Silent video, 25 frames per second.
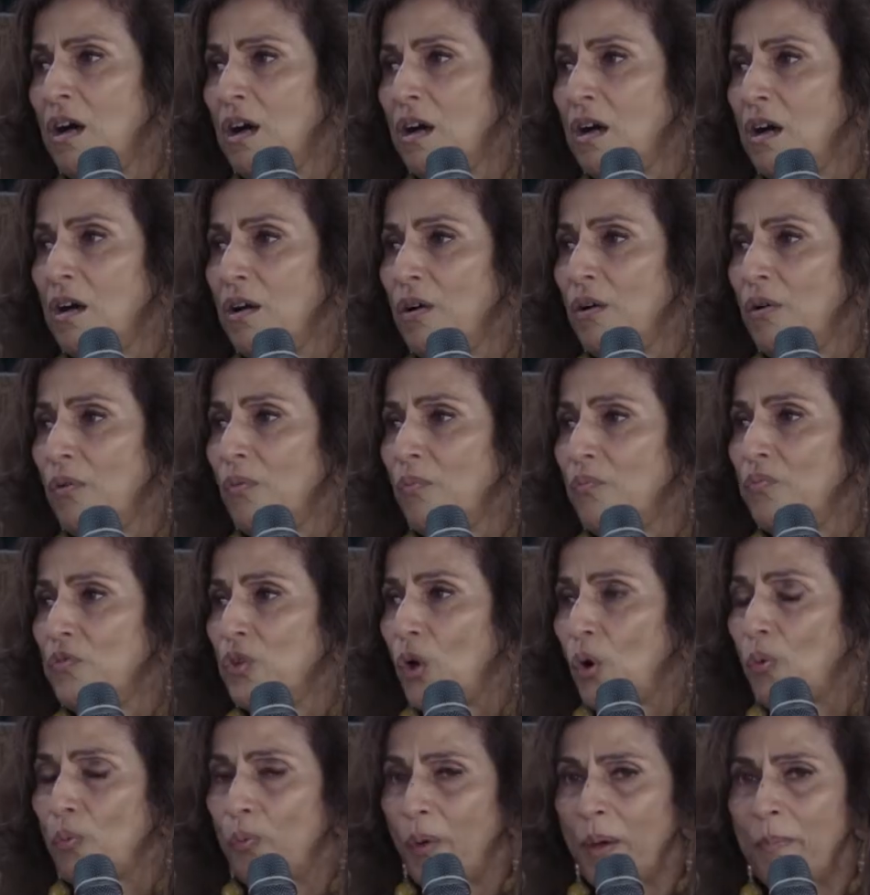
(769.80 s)

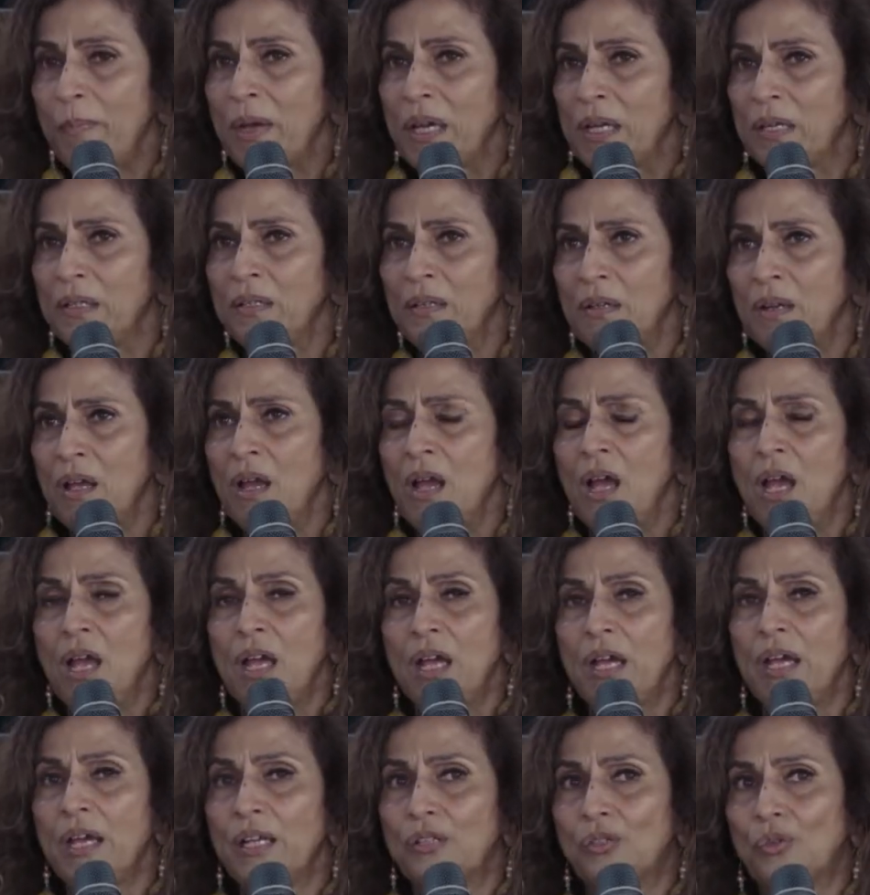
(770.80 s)
your women,
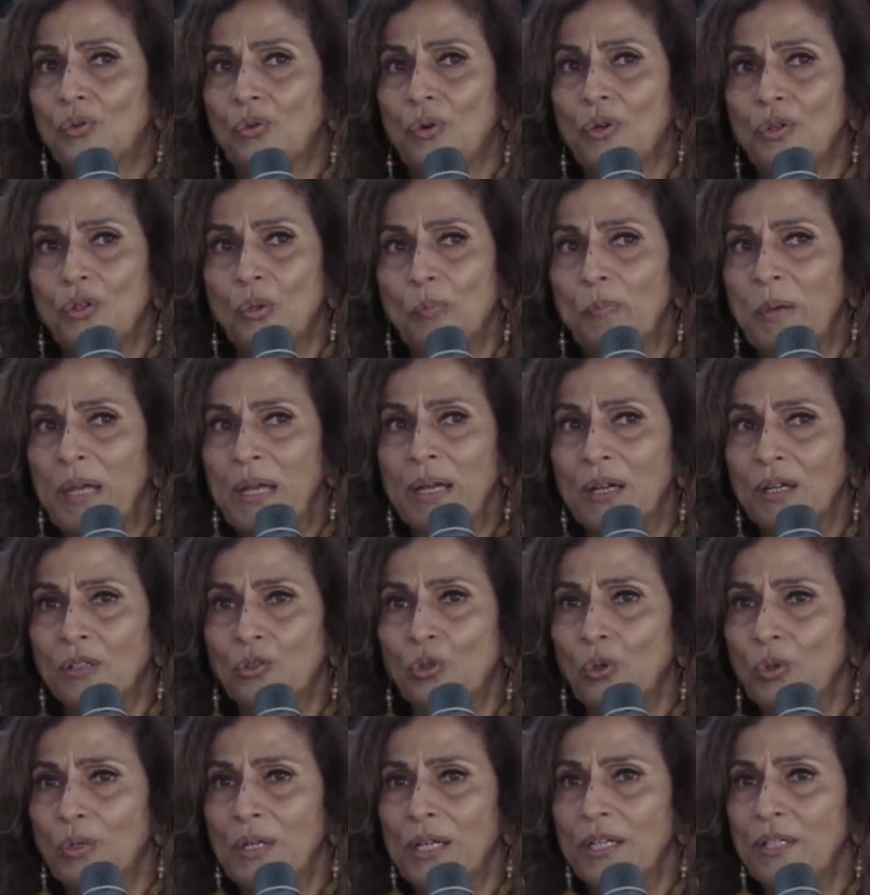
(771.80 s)
it's going to be a
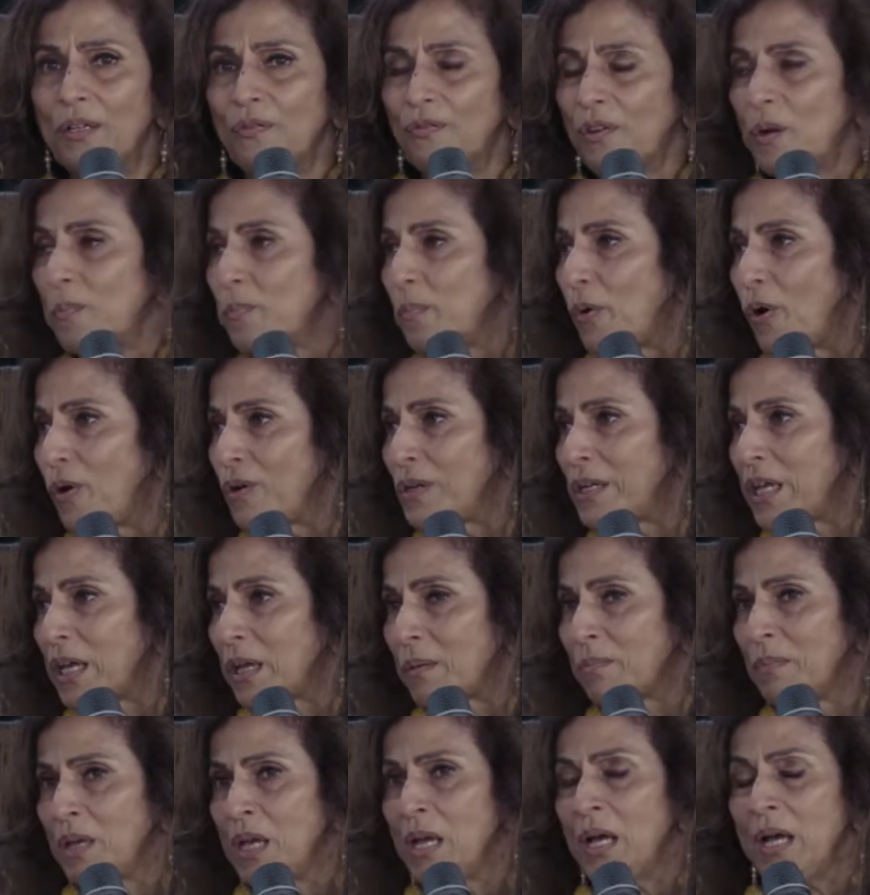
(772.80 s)
totally different ball
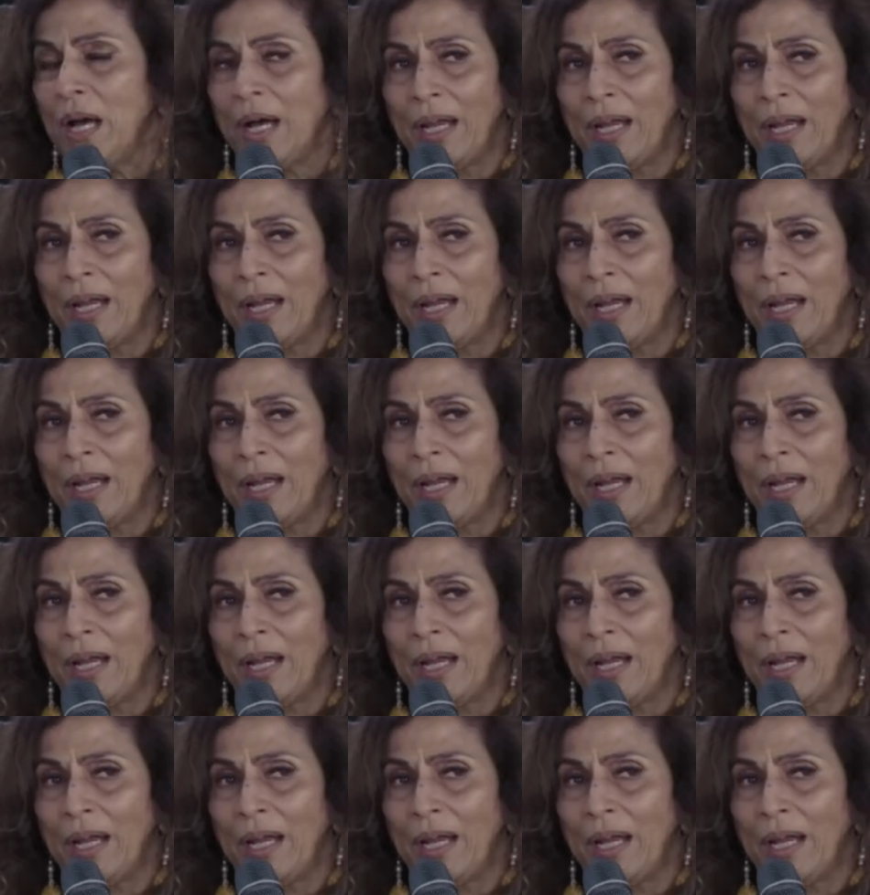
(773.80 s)
game.